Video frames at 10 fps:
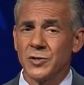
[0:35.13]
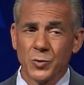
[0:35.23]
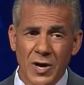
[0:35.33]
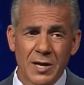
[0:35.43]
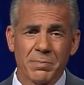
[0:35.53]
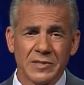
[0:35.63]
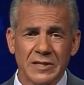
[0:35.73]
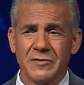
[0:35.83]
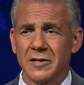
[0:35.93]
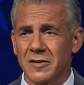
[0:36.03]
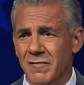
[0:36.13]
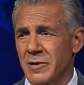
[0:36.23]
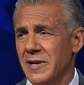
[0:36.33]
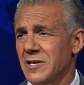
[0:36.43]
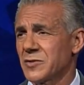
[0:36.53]
Do I believe that
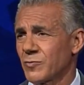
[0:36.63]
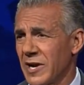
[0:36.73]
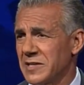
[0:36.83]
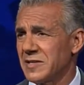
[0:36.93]
government has a right